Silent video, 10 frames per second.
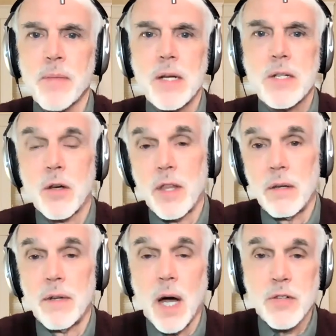So
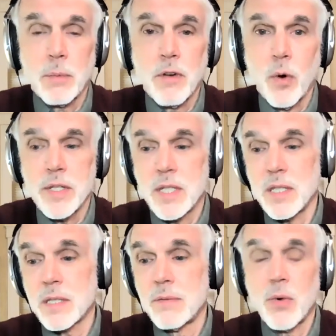the non-treble
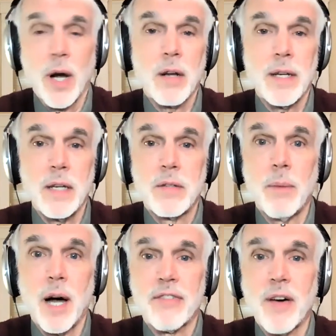voices rarely need to
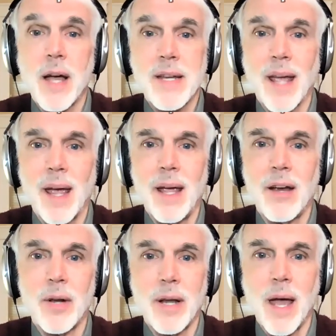modify an A
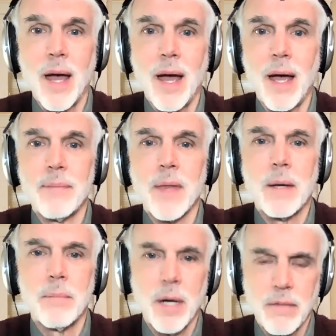or an E,
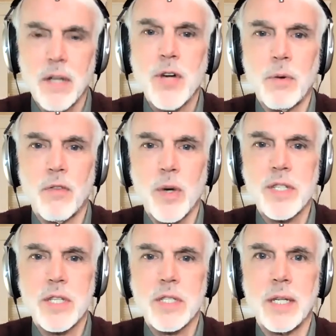but treble
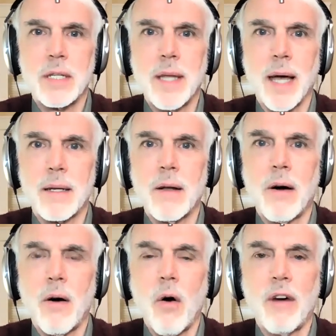voices need that
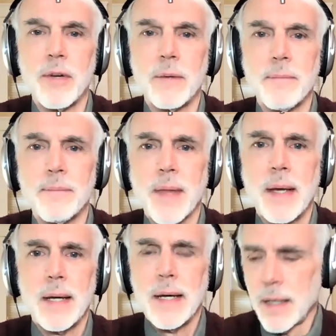often.
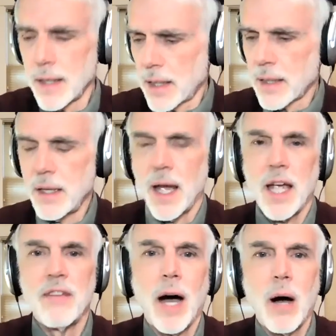The
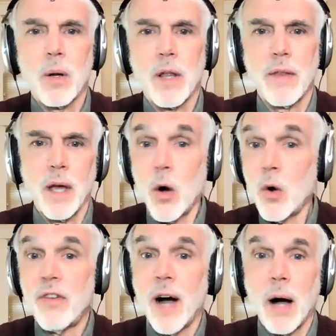A vowel and the
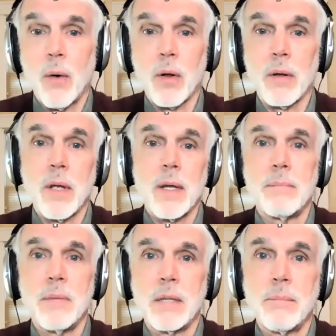O vowel,
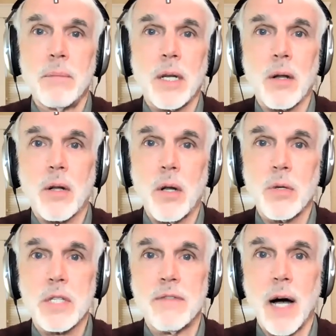middle
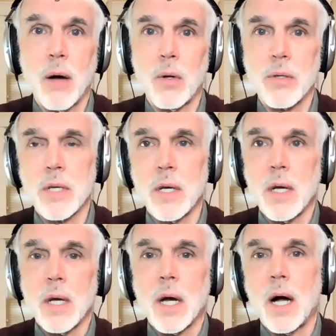close vowels,
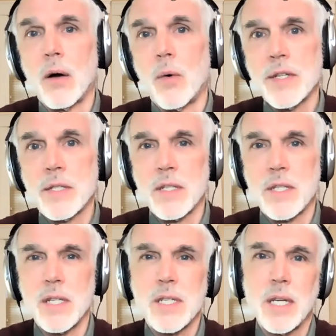
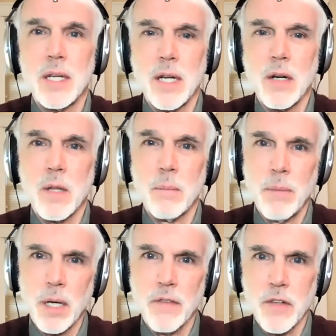resonances sit near the
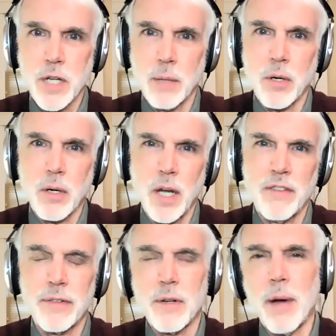middle of the treble
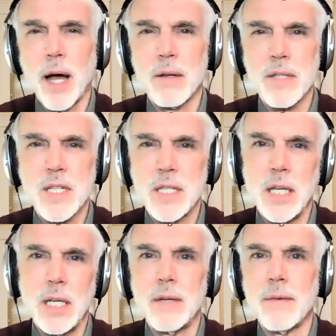clef, about
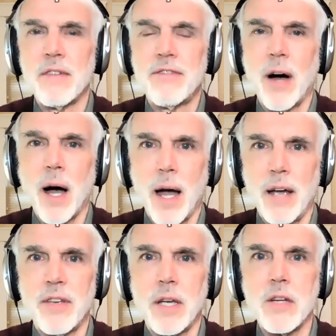
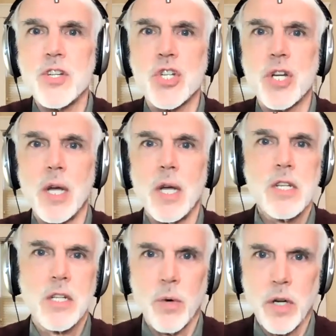C5-ish.
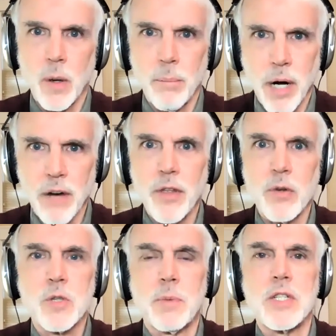So when you're above
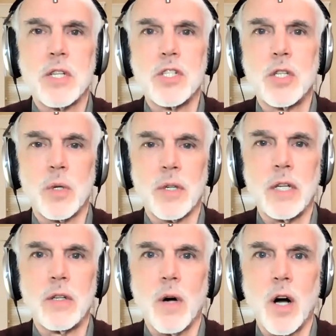those pitches, you will
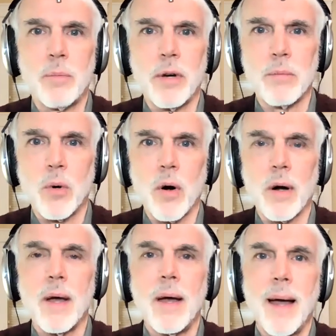need to open more.
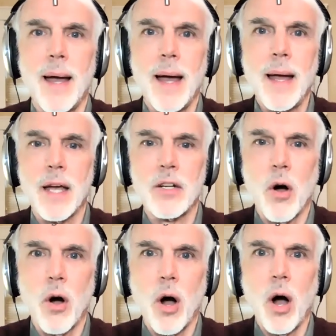And
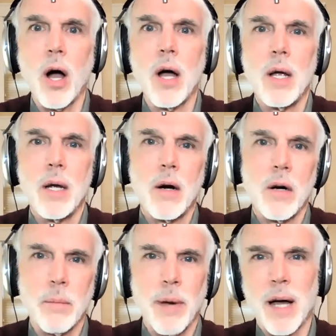aw are
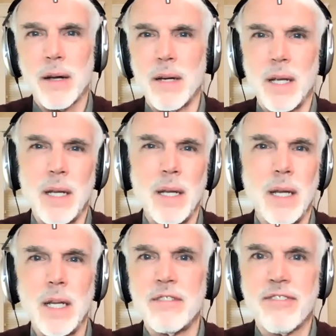at about an
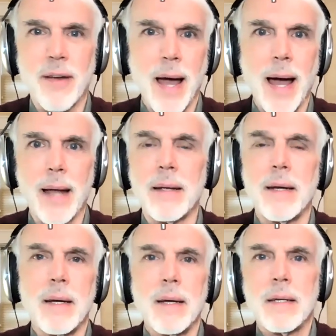E flat,
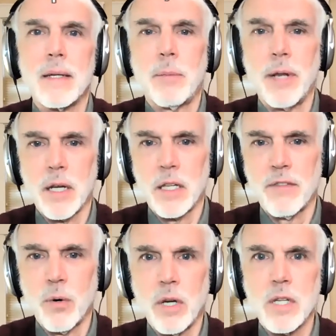depending on the
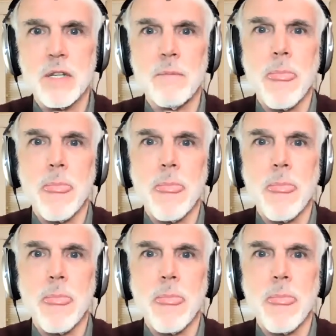voice,